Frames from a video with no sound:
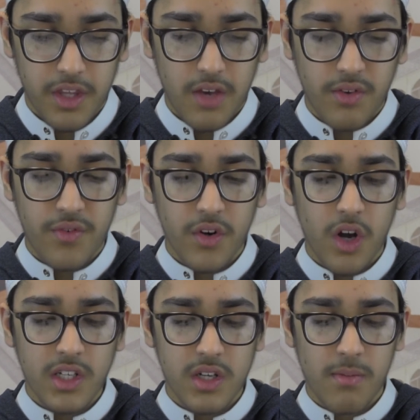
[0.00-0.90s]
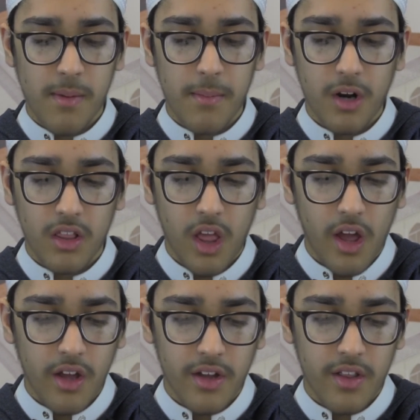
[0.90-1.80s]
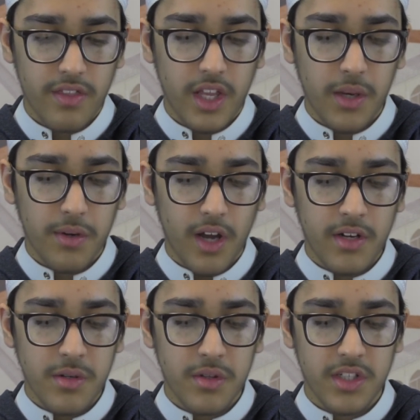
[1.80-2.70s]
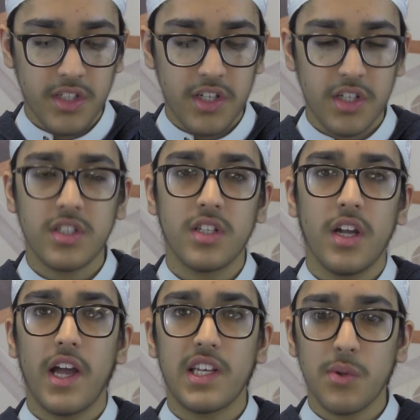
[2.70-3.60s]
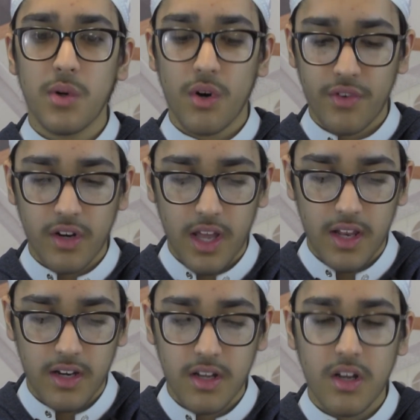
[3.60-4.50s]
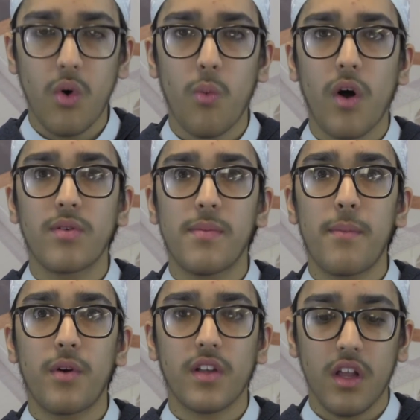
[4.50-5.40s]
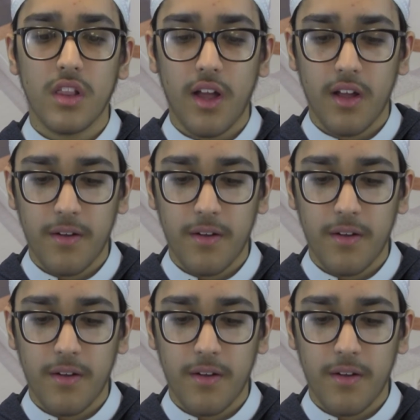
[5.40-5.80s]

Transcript: If he forgot to remember Allah, then he would undo the stitches and do it over again while remembering Allah.